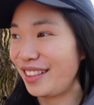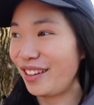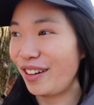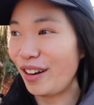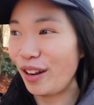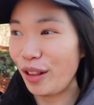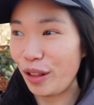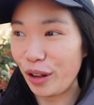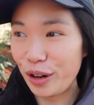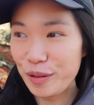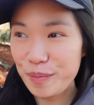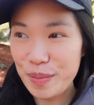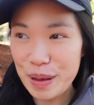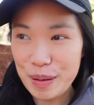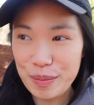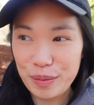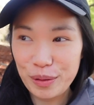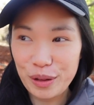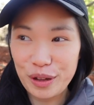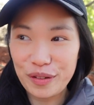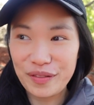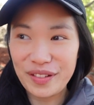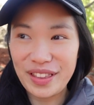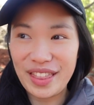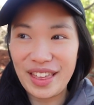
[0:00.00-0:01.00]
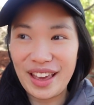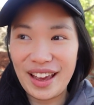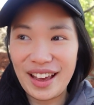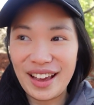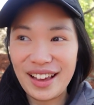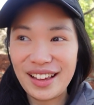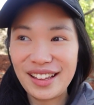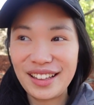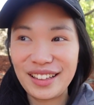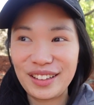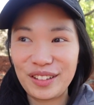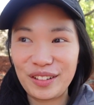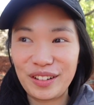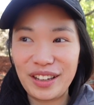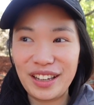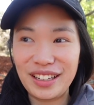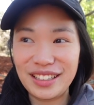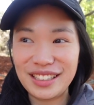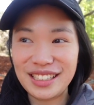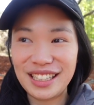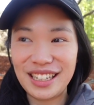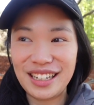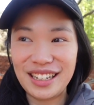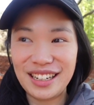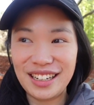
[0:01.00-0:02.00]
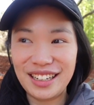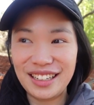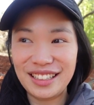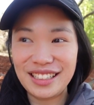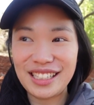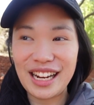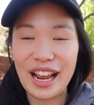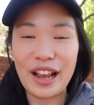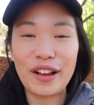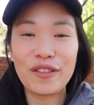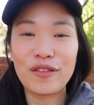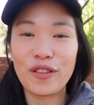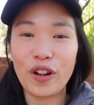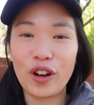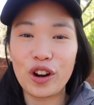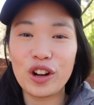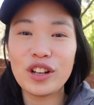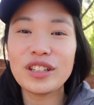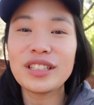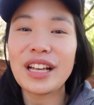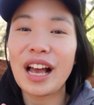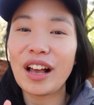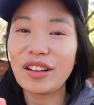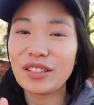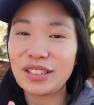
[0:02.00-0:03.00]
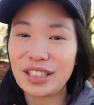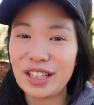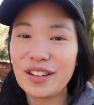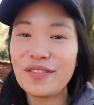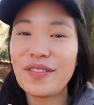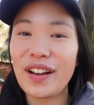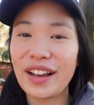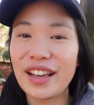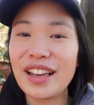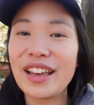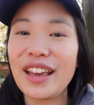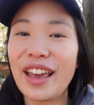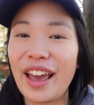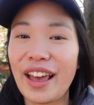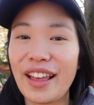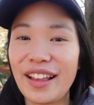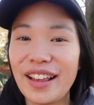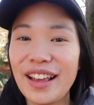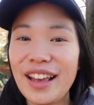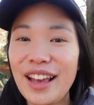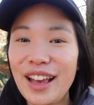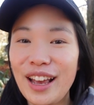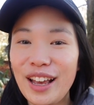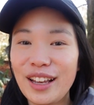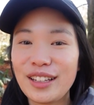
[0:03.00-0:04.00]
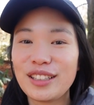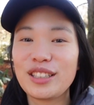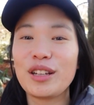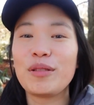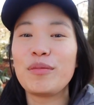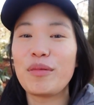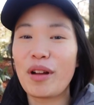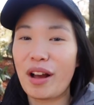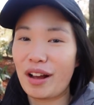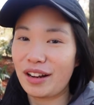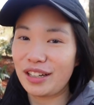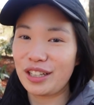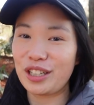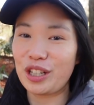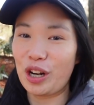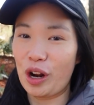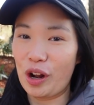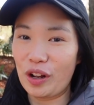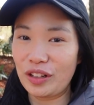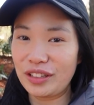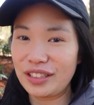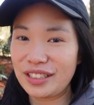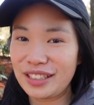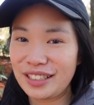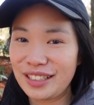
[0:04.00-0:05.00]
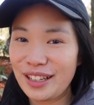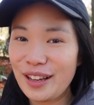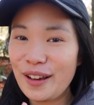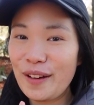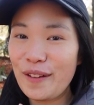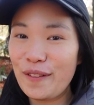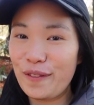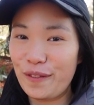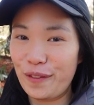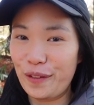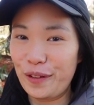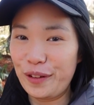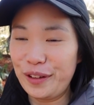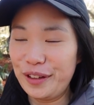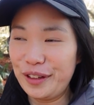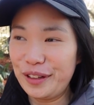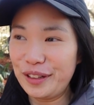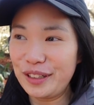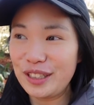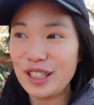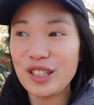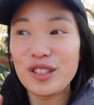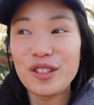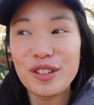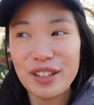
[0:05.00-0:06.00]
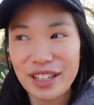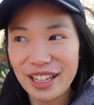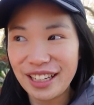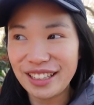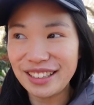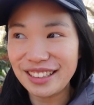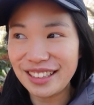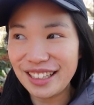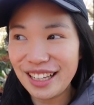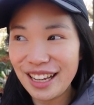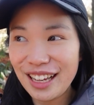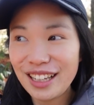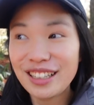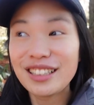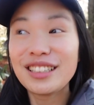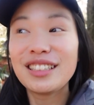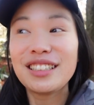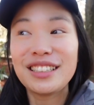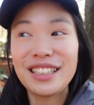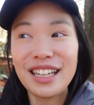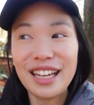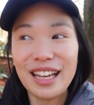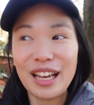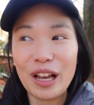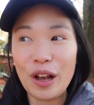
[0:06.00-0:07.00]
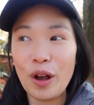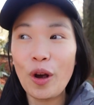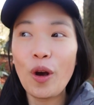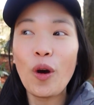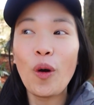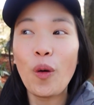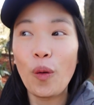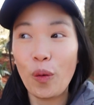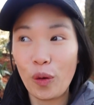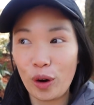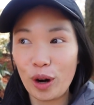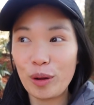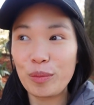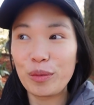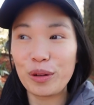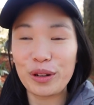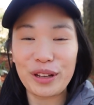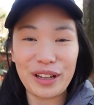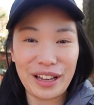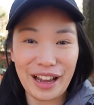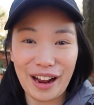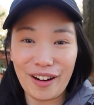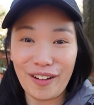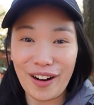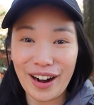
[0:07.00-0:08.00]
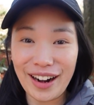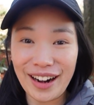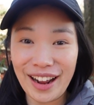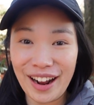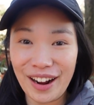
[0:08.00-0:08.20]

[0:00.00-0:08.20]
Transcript: There are a lot of people over there looking to take photos. I'll see if I can get some nice shots for you so you can see what I'm looking at right